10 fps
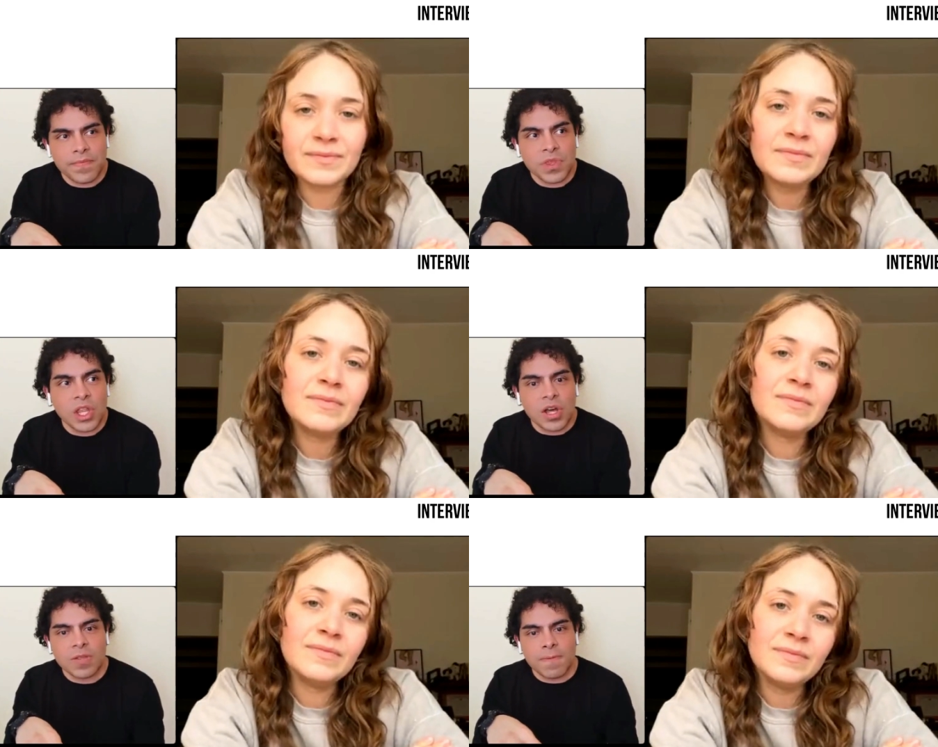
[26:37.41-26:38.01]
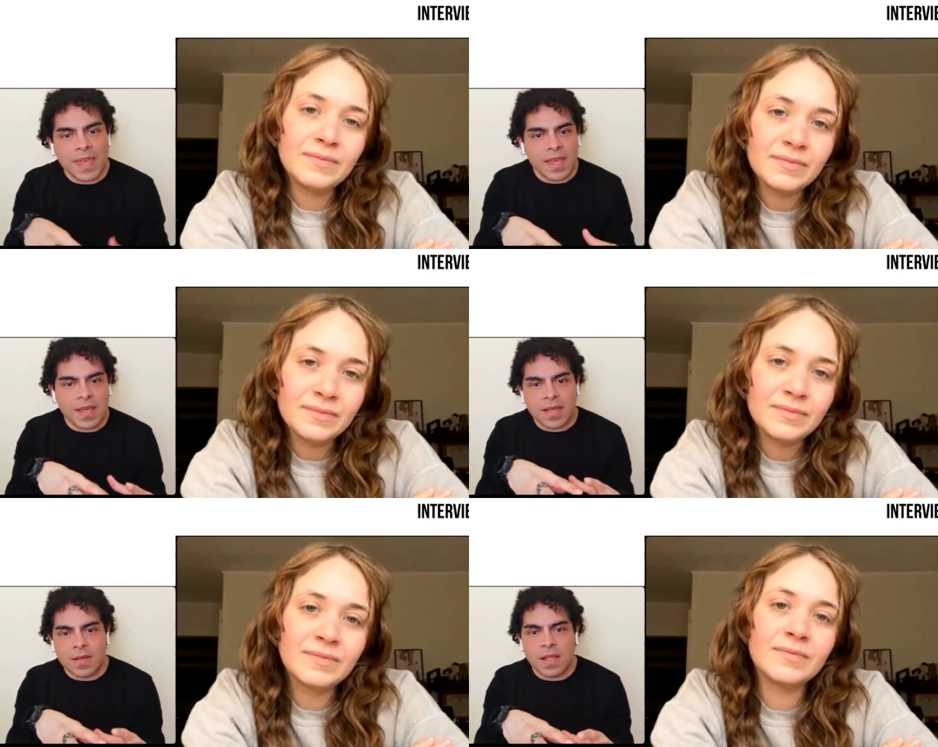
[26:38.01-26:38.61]
Speaker 1: not
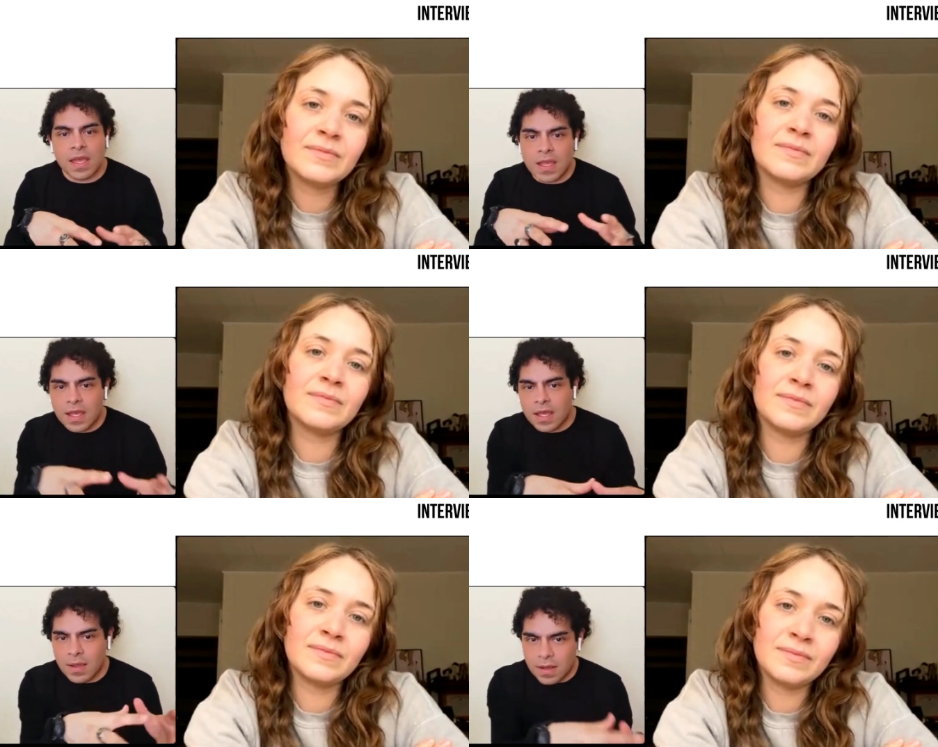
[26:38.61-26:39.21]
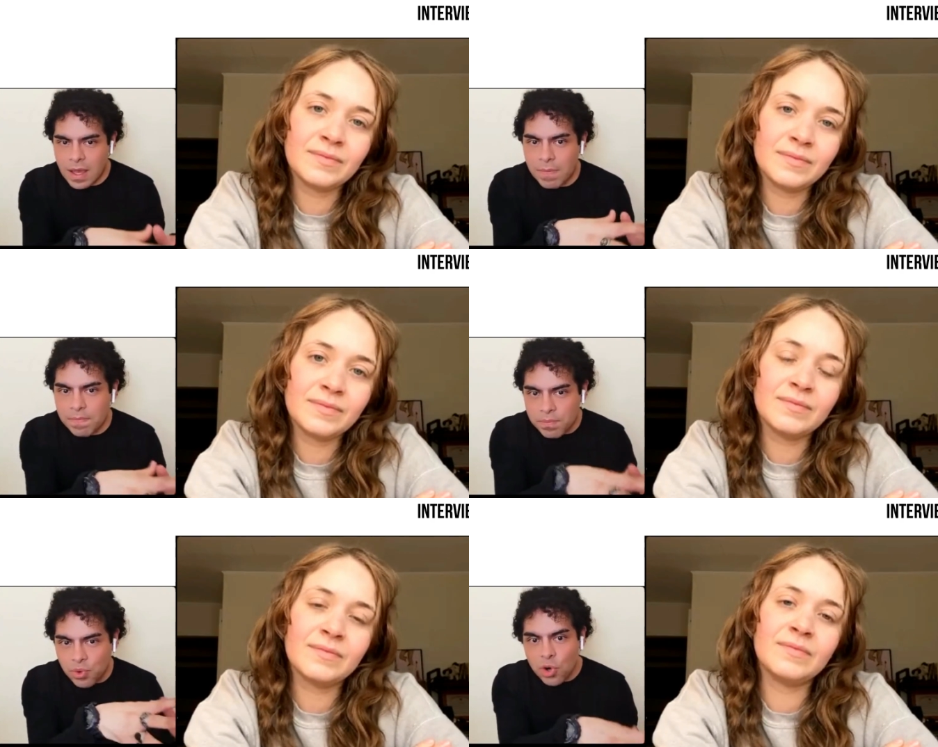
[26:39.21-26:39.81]
being like
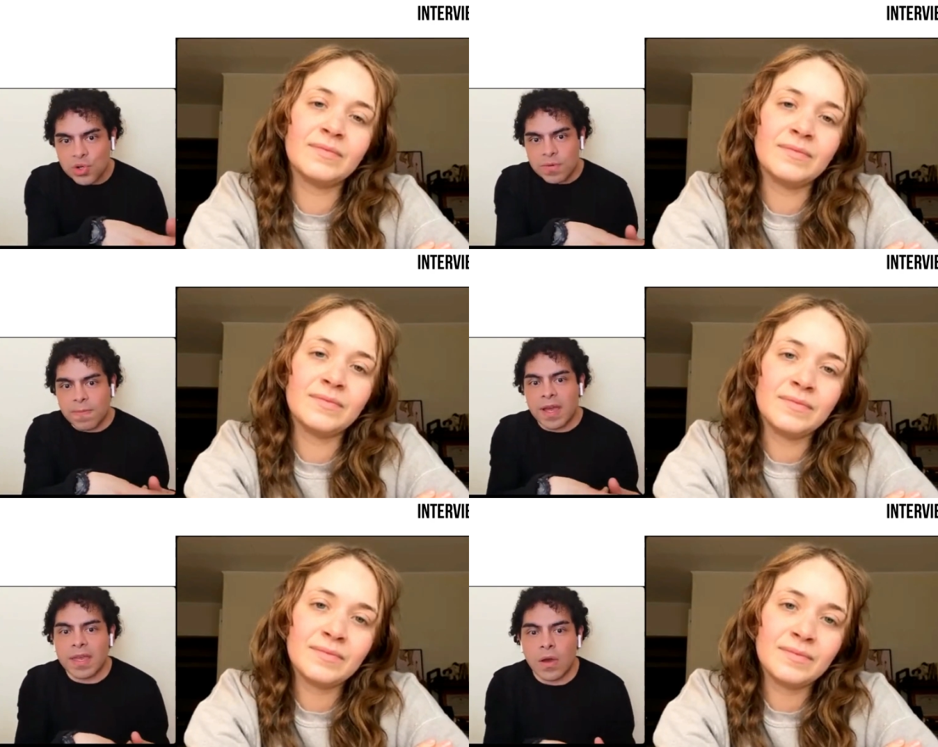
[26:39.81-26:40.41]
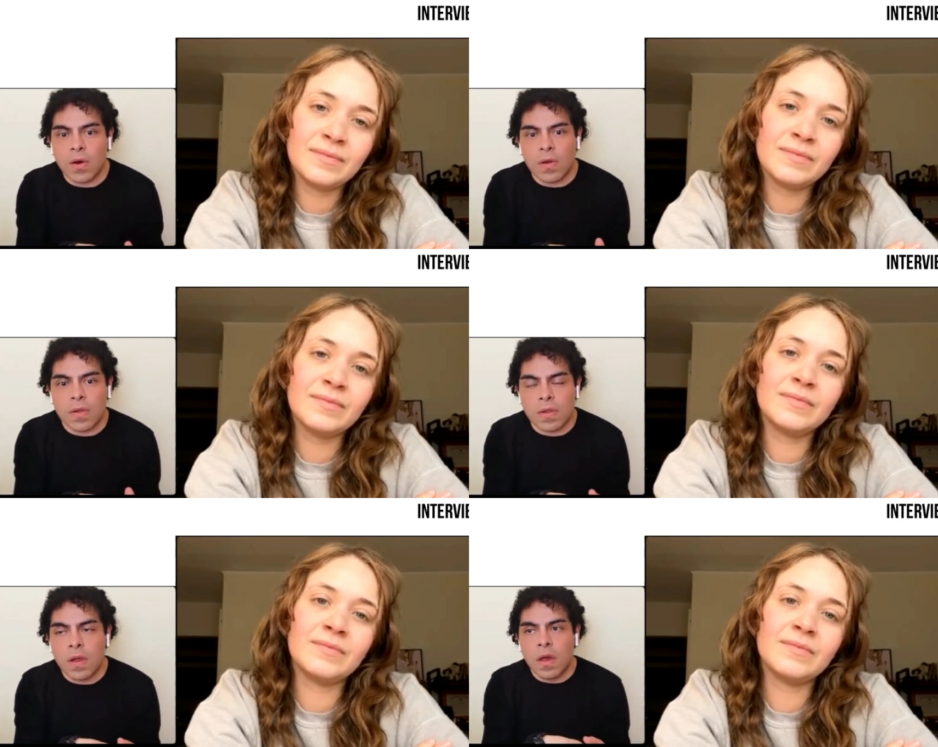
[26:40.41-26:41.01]
approached by
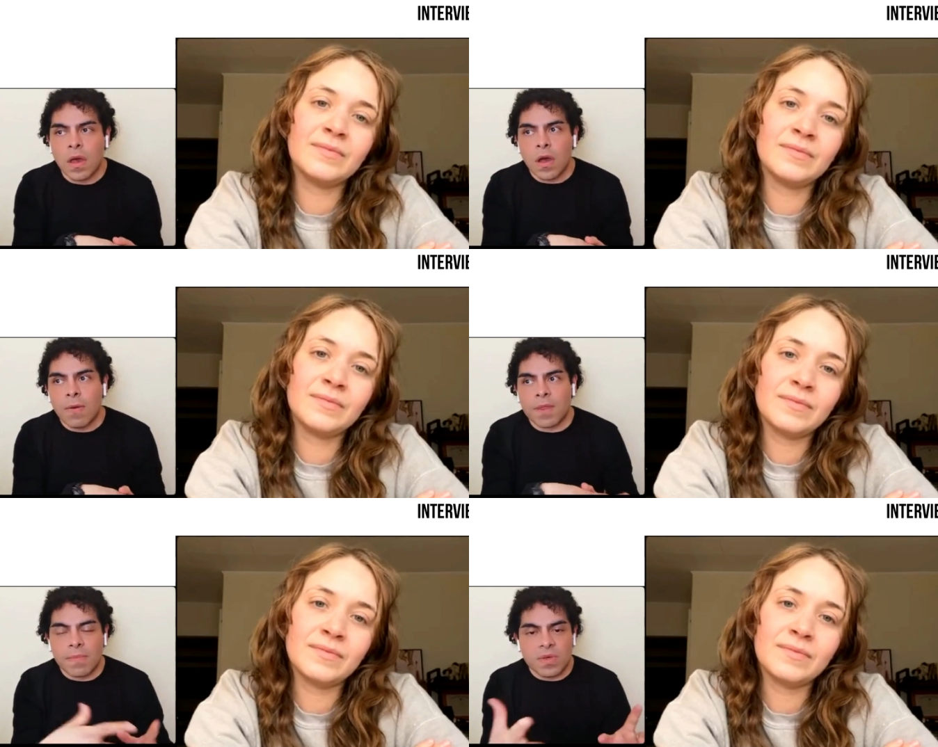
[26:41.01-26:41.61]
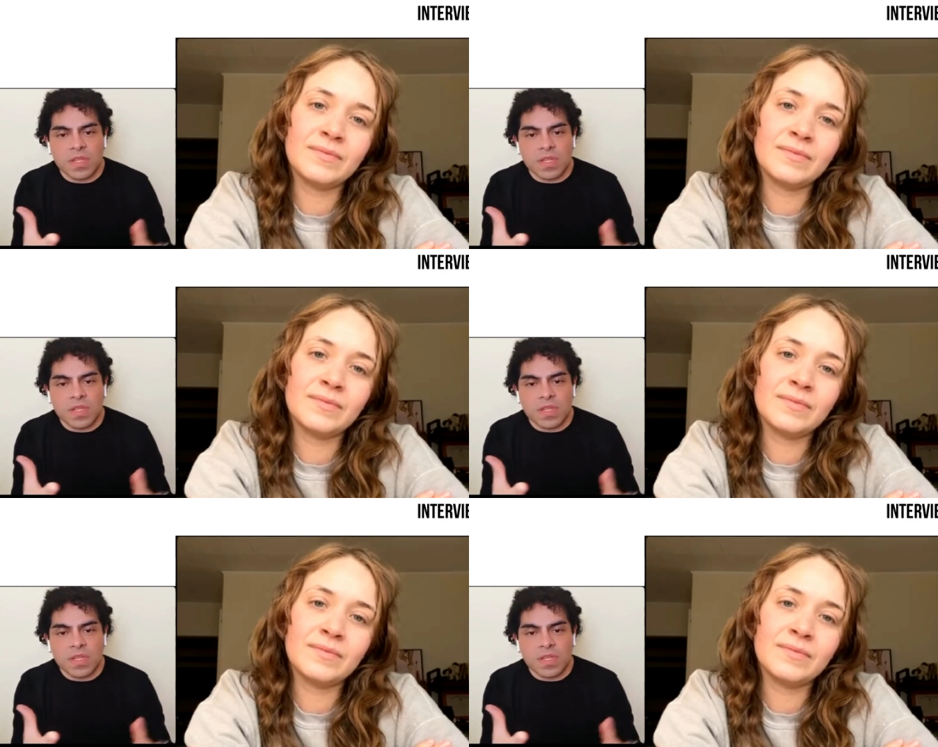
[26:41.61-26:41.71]
all of the